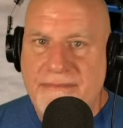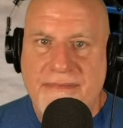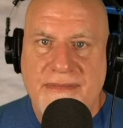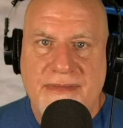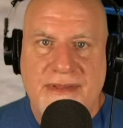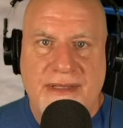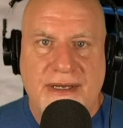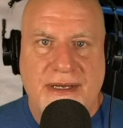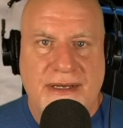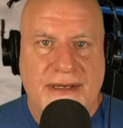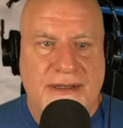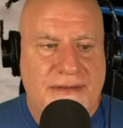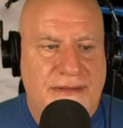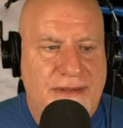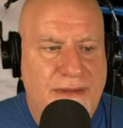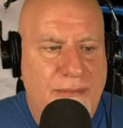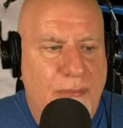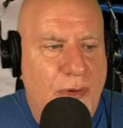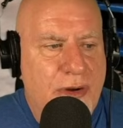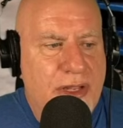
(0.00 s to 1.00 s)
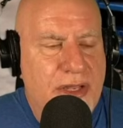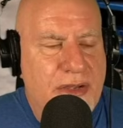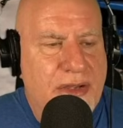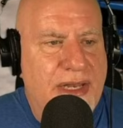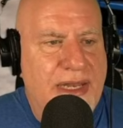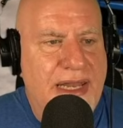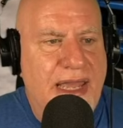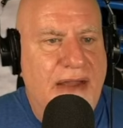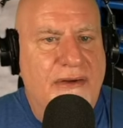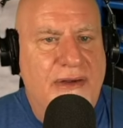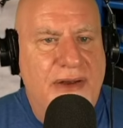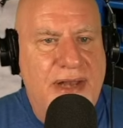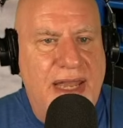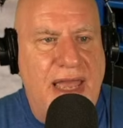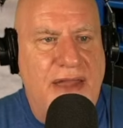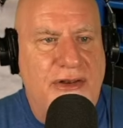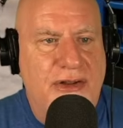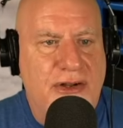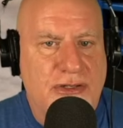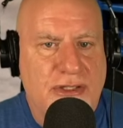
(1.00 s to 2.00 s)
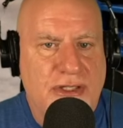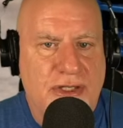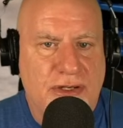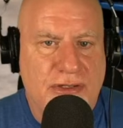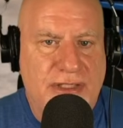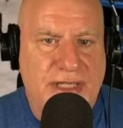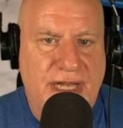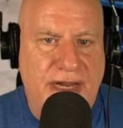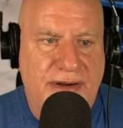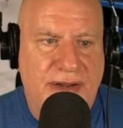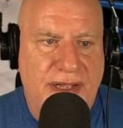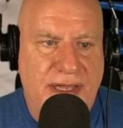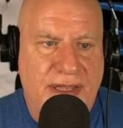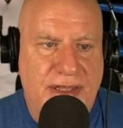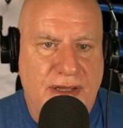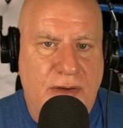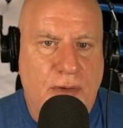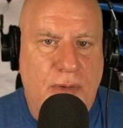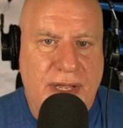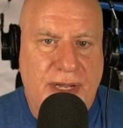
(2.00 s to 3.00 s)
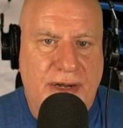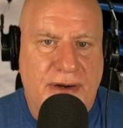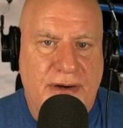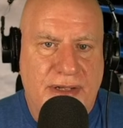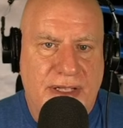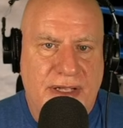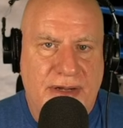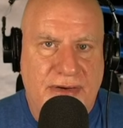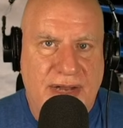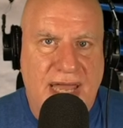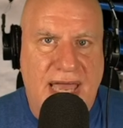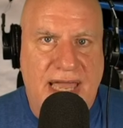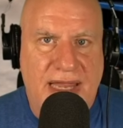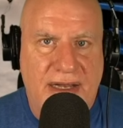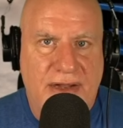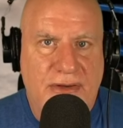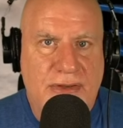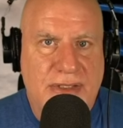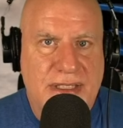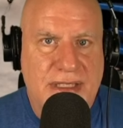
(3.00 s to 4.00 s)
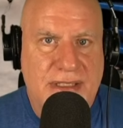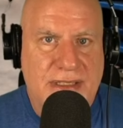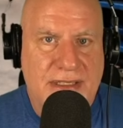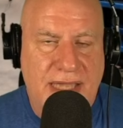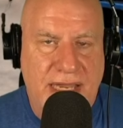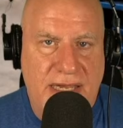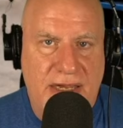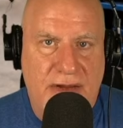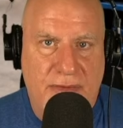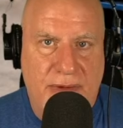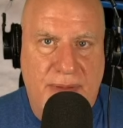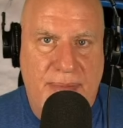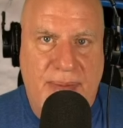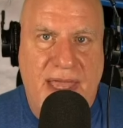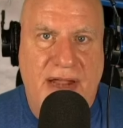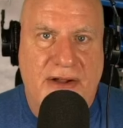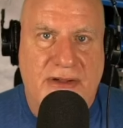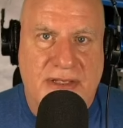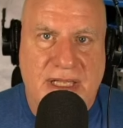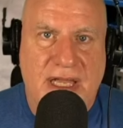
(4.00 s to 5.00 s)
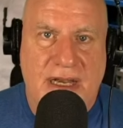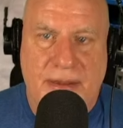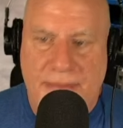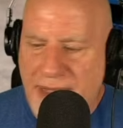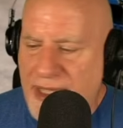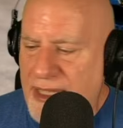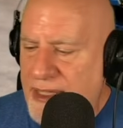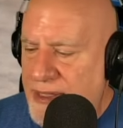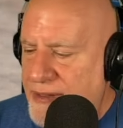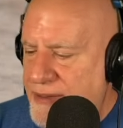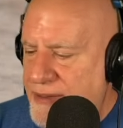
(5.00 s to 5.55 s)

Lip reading: the more you can narrow down your search area, the quicker your diagnosis and your repair is going to be.